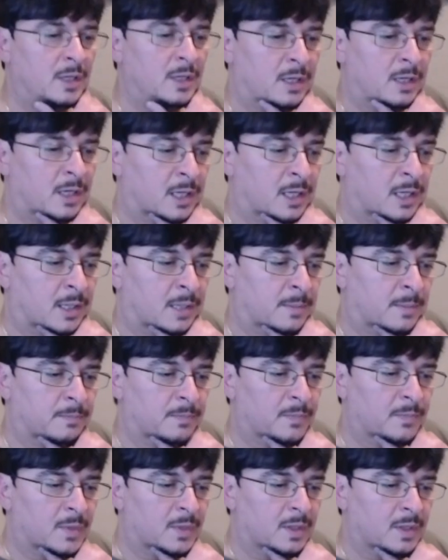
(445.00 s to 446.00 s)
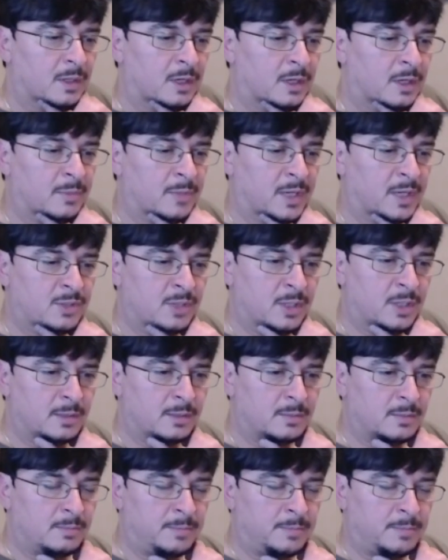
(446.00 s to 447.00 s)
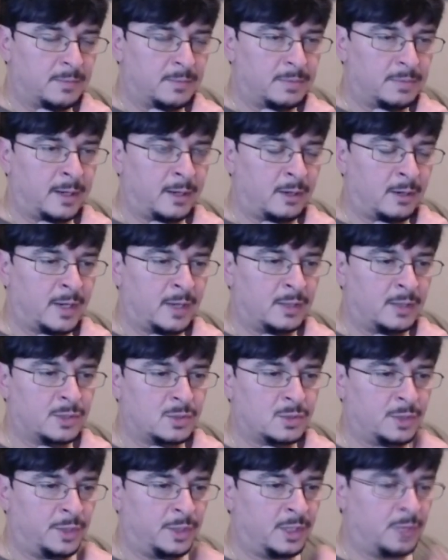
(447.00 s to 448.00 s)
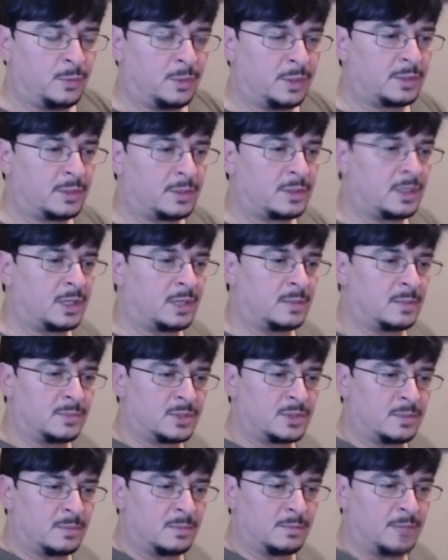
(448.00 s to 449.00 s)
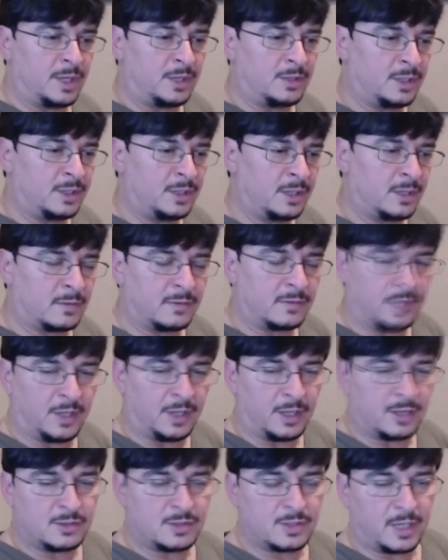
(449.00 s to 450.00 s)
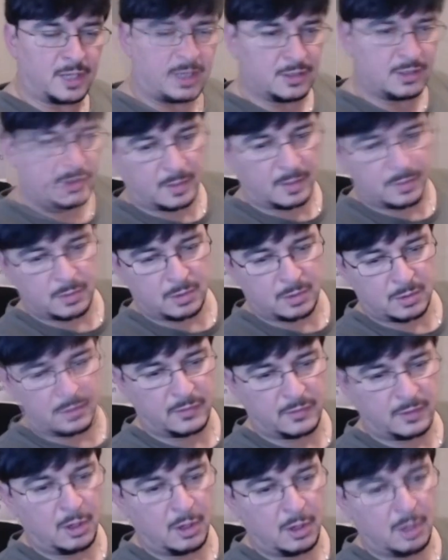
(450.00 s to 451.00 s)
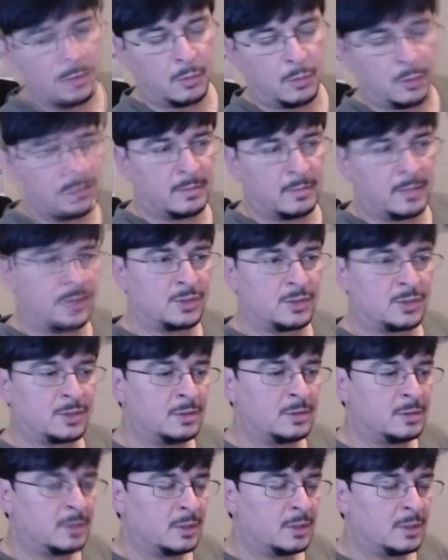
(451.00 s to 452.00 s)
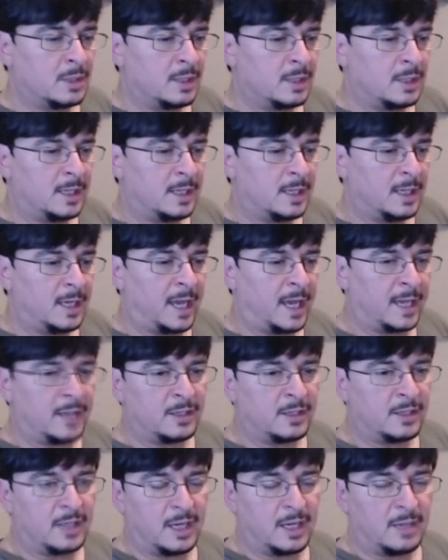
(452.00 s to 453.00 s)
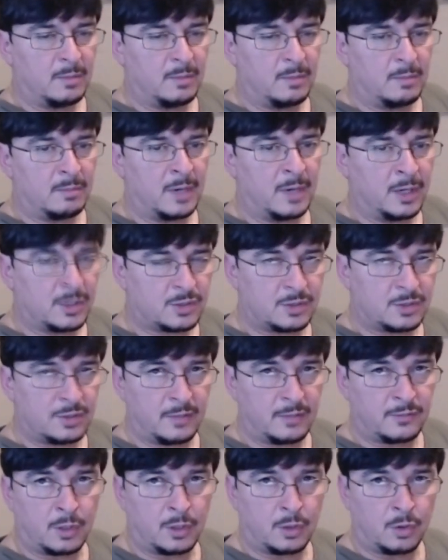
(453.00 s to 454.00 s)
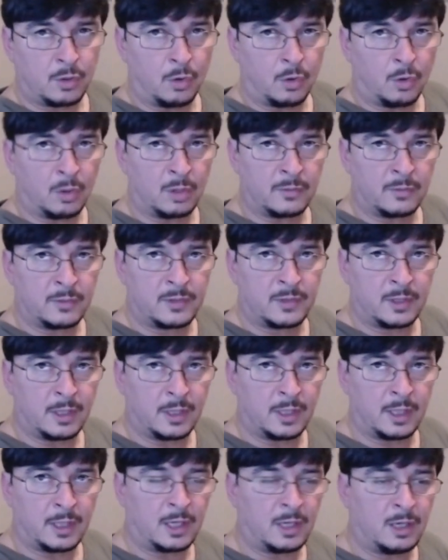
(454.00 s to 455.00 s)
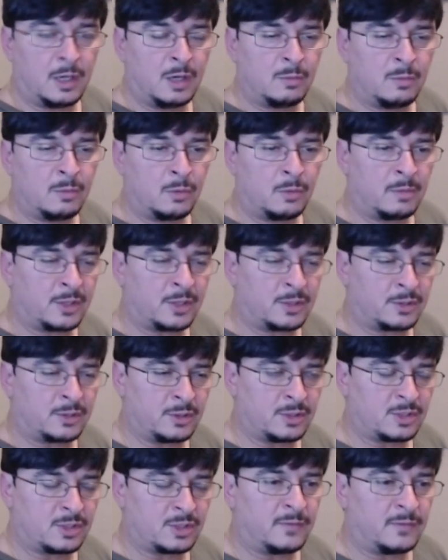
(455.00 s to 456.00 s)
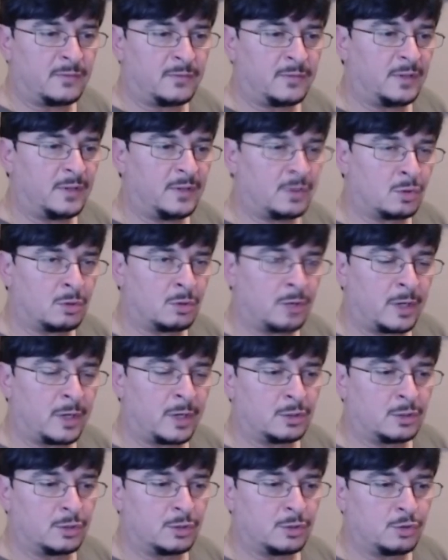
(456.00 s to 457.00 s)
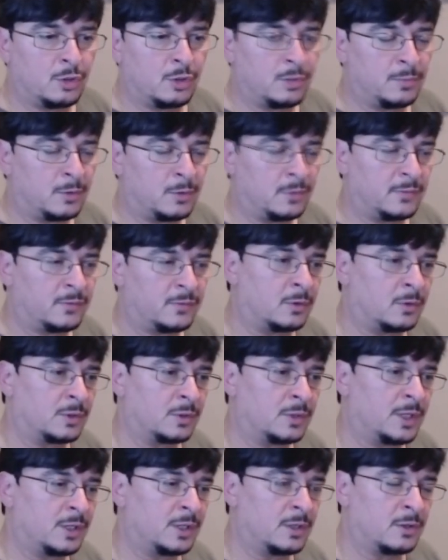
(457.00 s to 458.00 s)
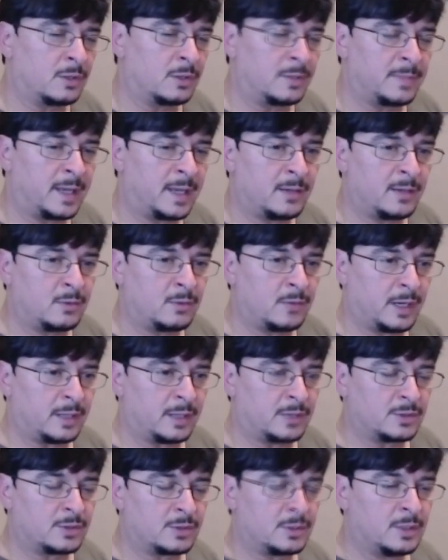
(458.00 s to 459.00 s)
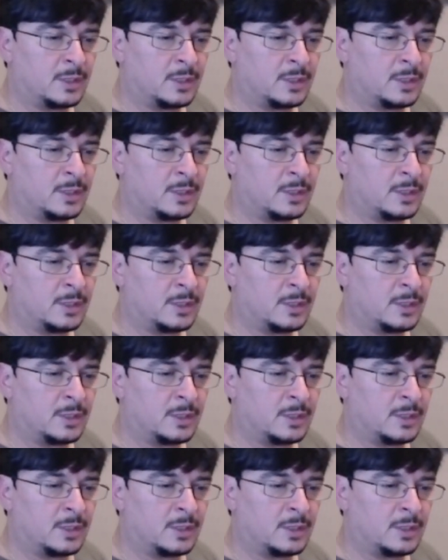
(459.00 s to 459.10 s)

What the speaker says: I'm actually been playing around this week with some Internet of Things and some sort of home automation, and most, if not all, of the home automation stuff is all running on a 2.4 gigahertz band range.